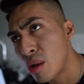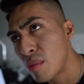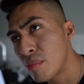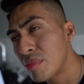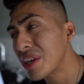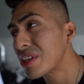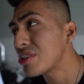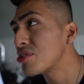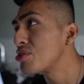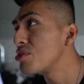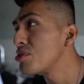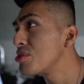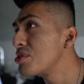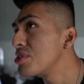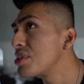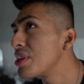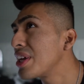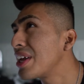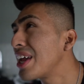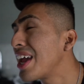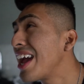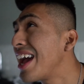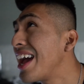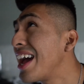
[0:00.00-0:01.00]
Next
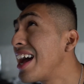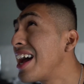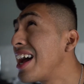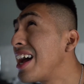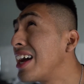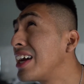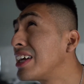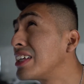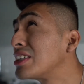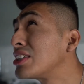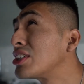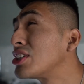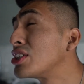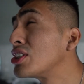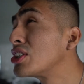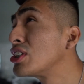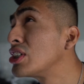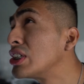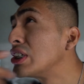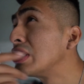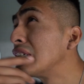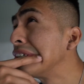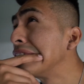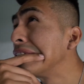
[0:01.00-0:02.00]
Tuesday at
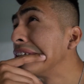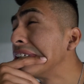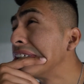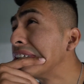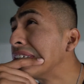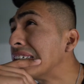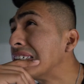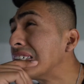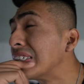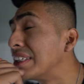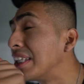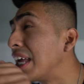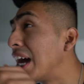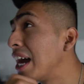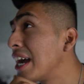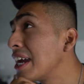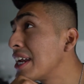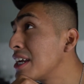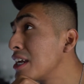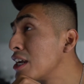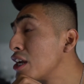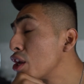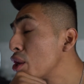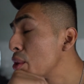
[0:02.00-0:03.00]

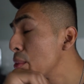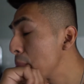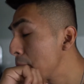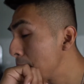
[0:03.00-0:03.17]
9?